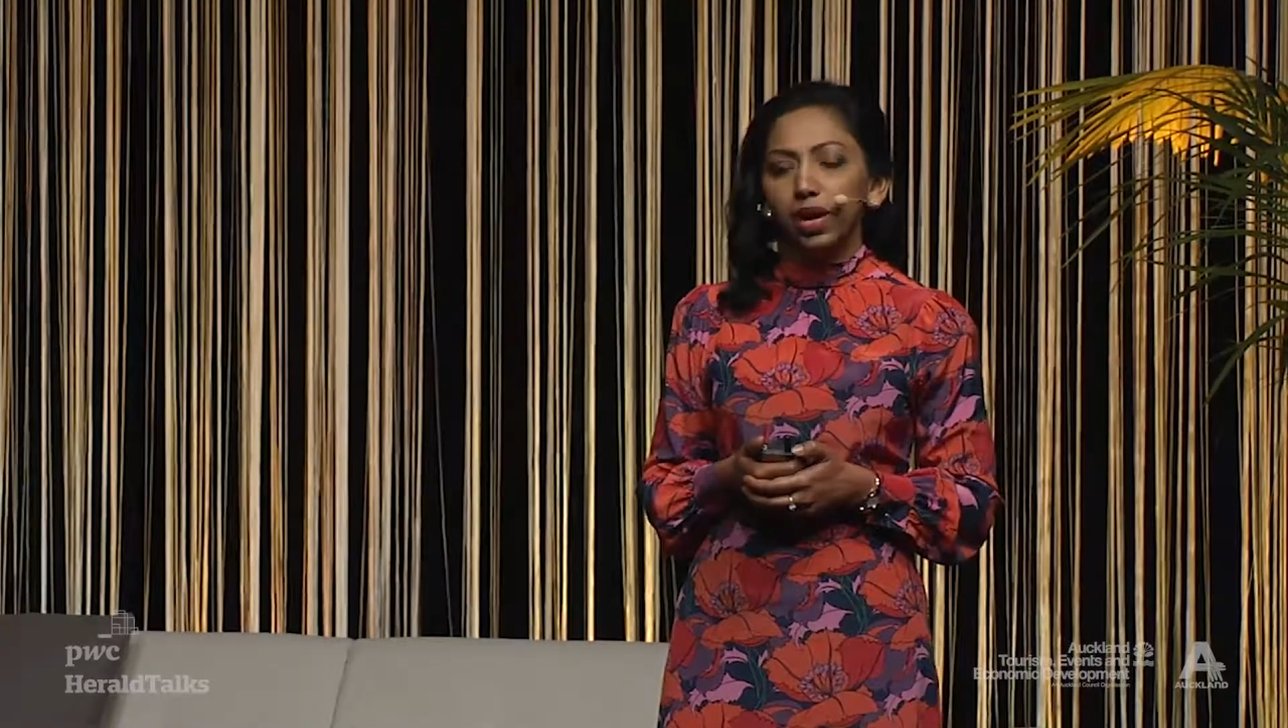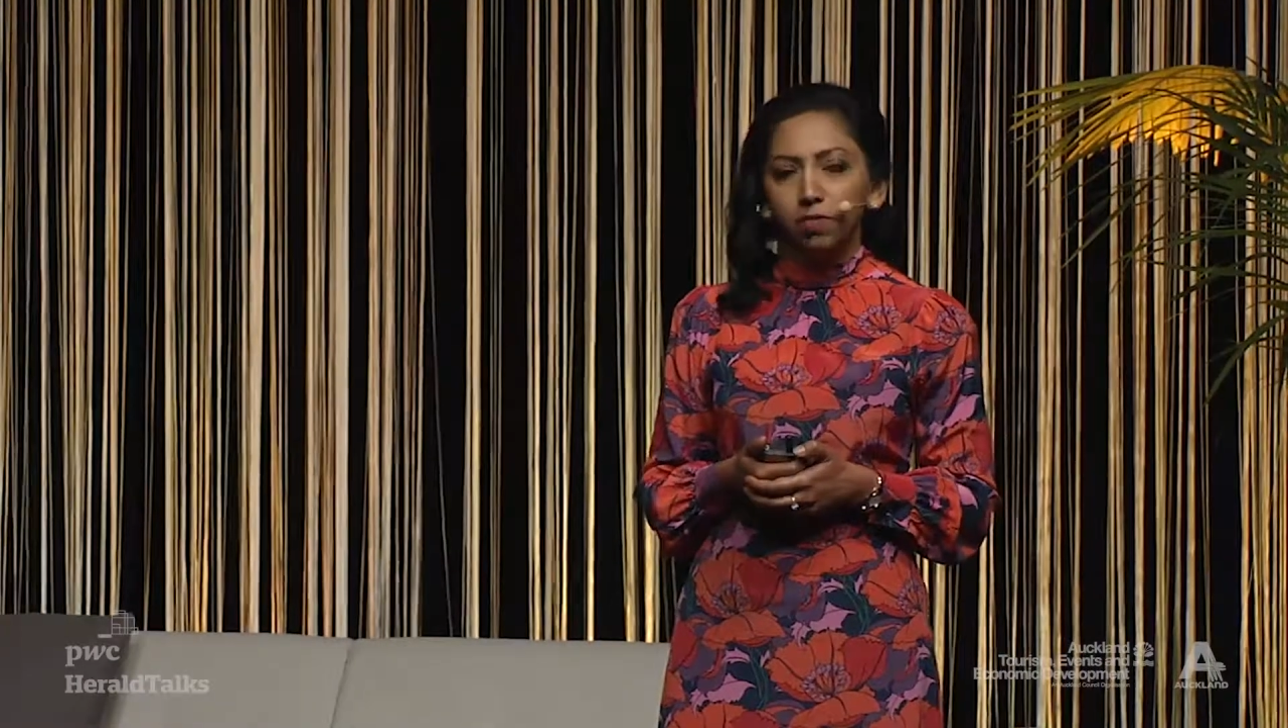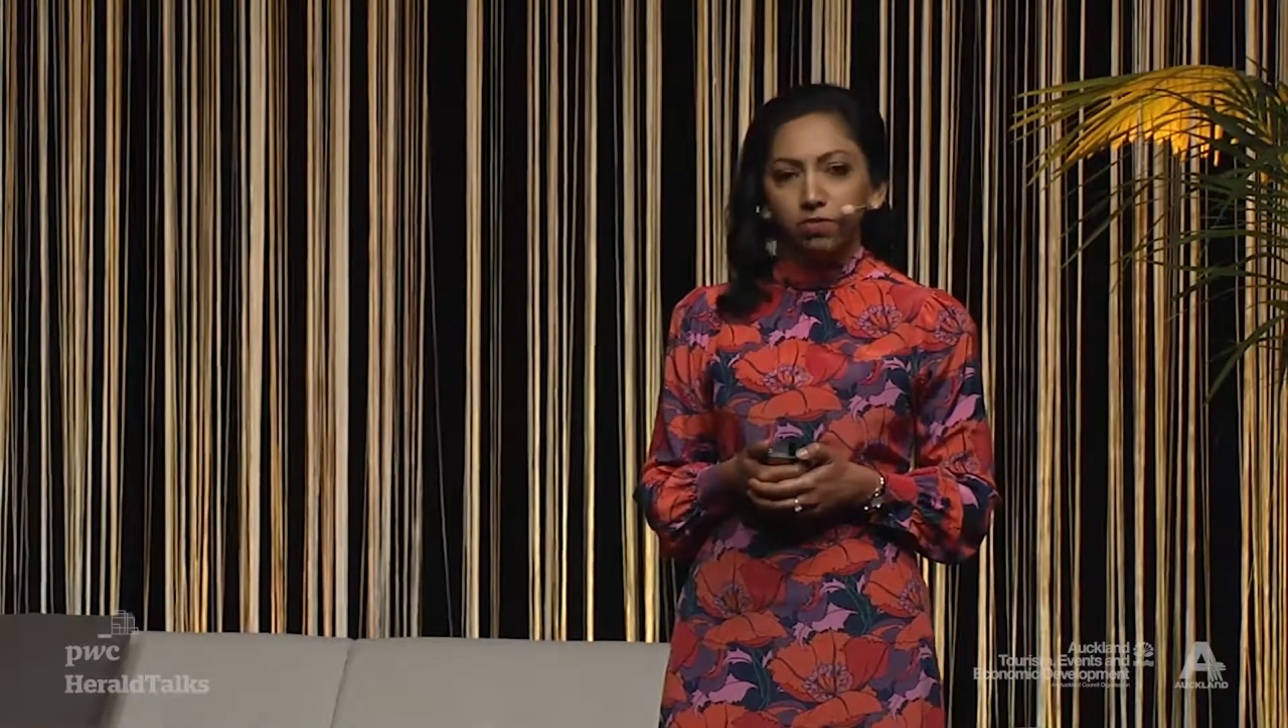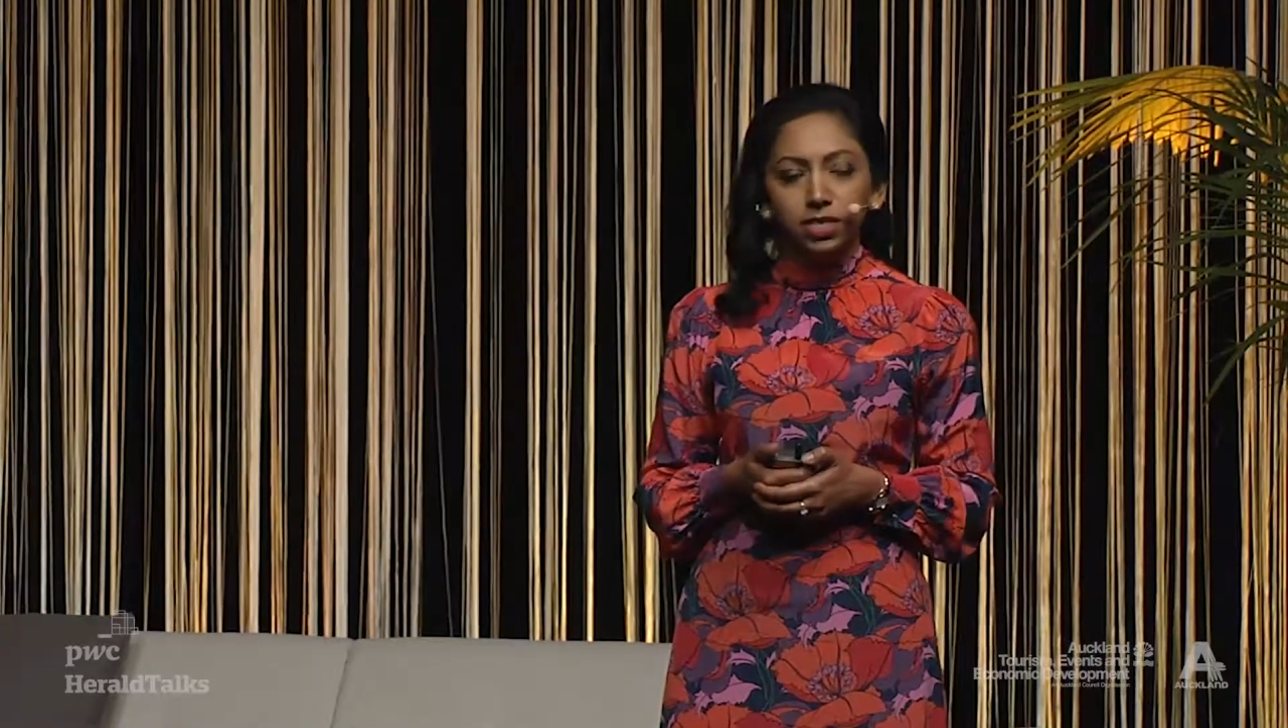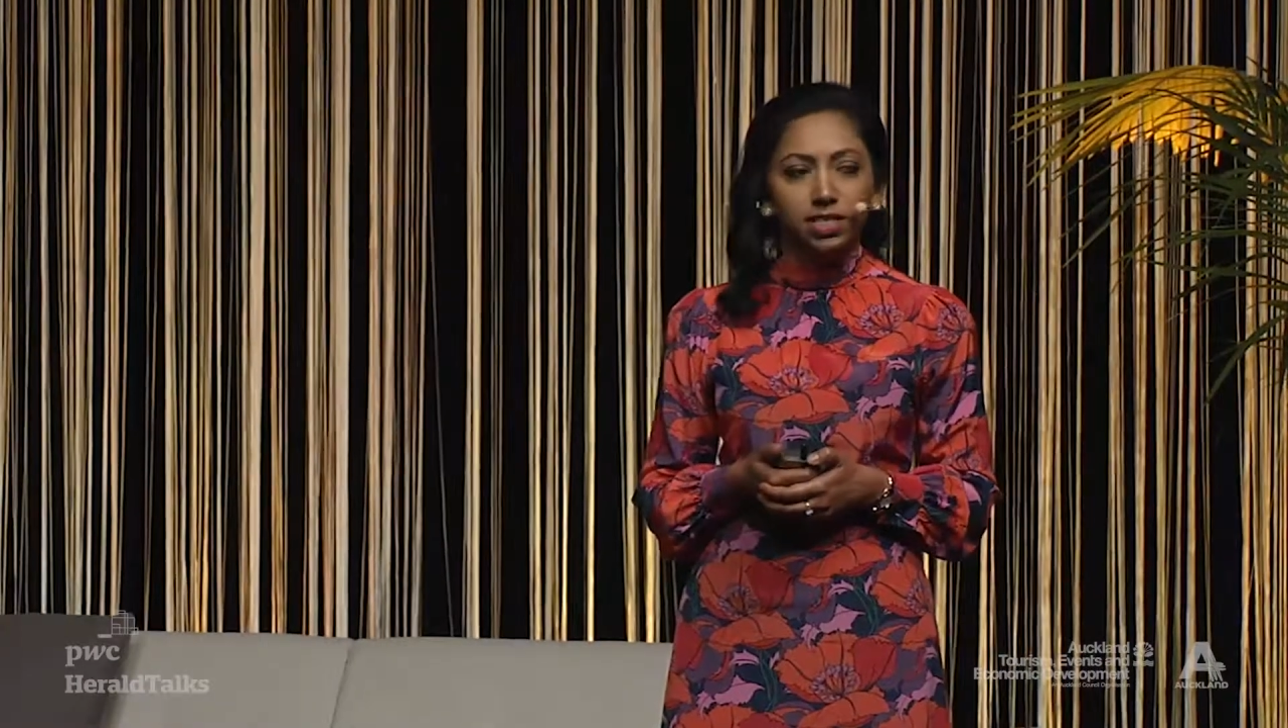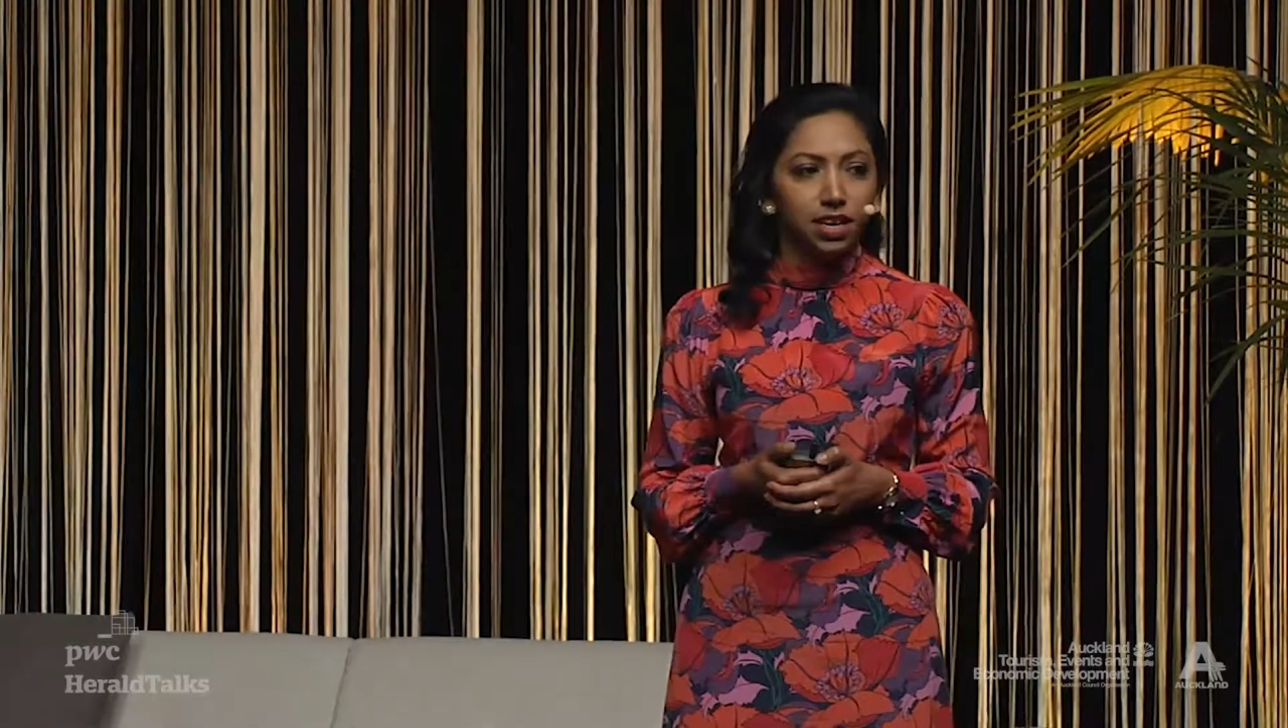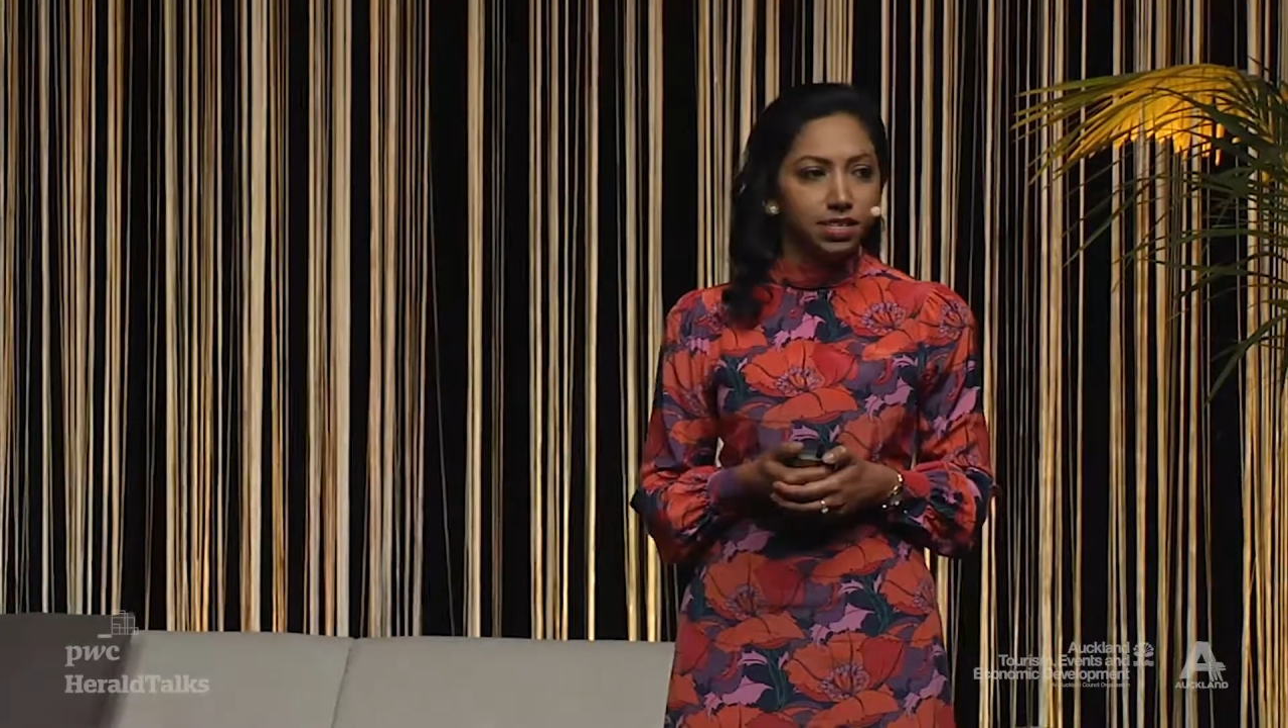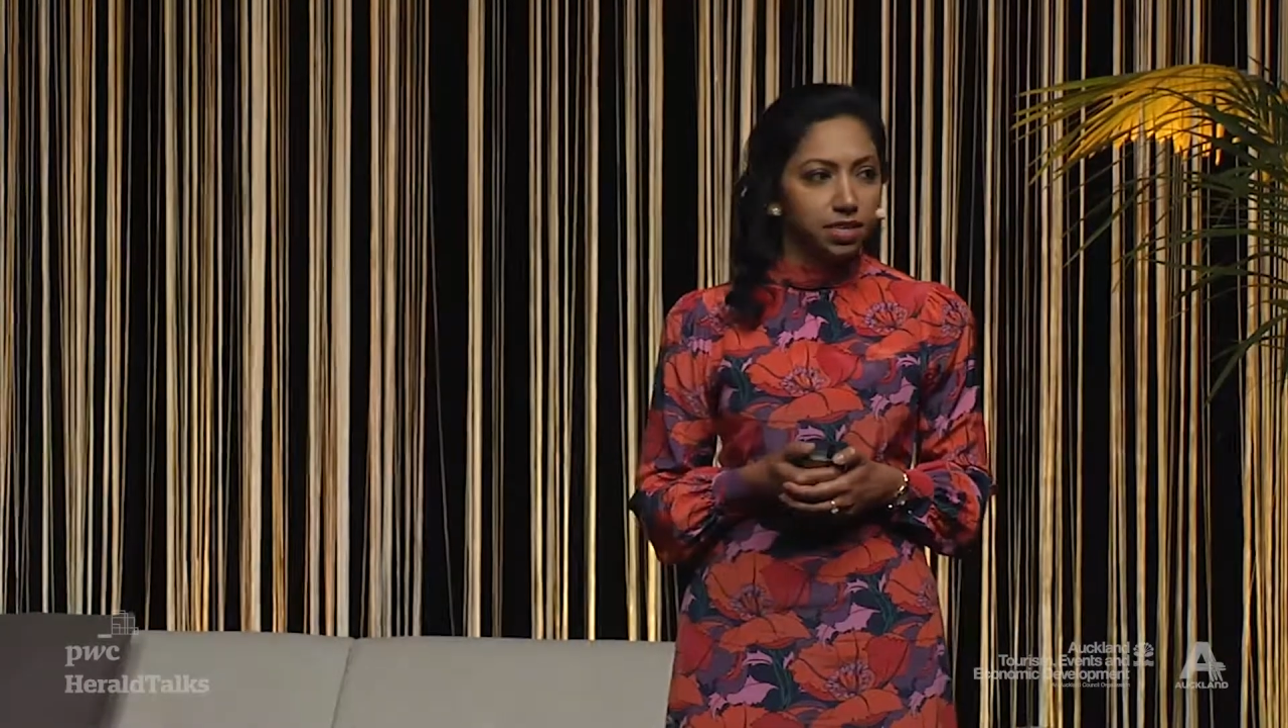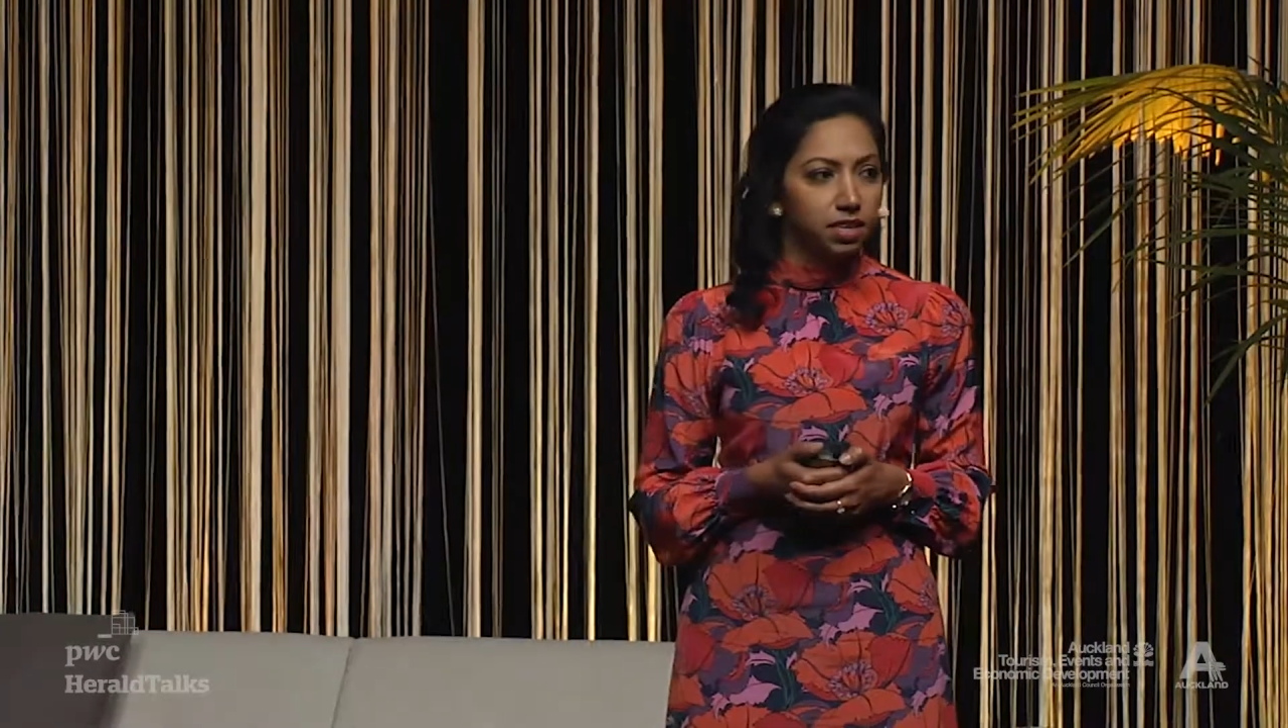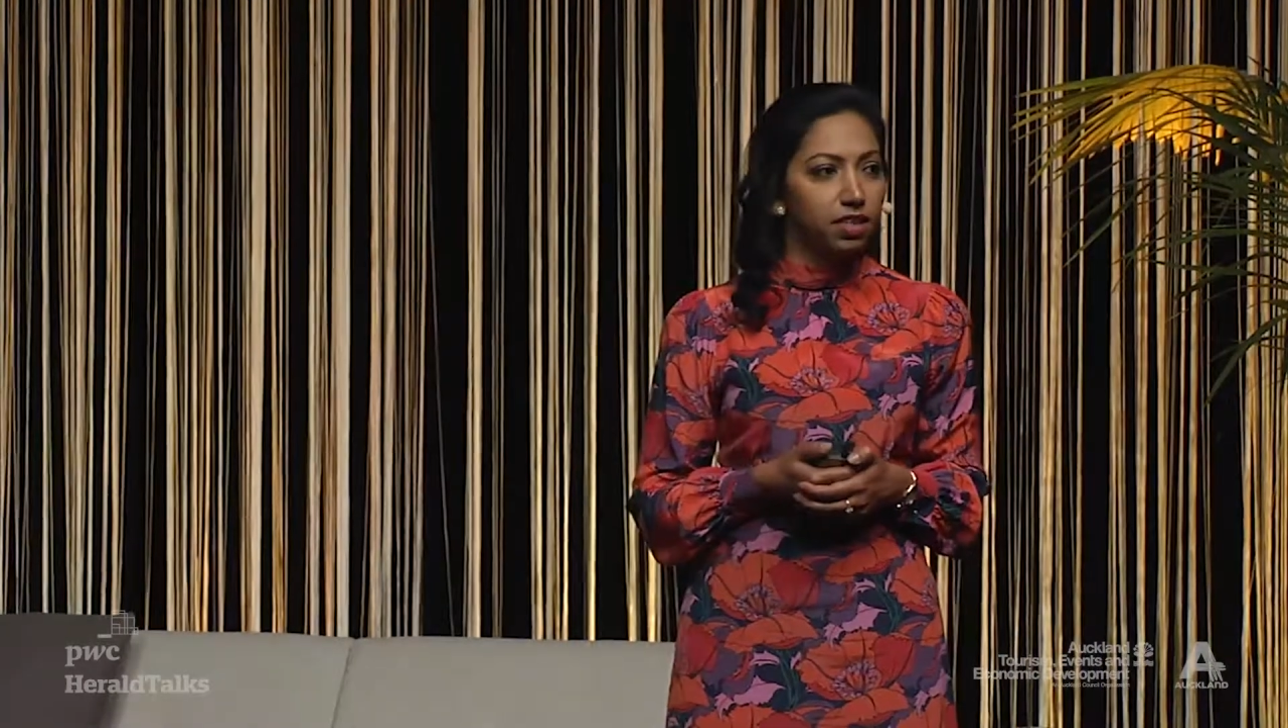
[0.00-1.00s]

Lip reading: emphasizing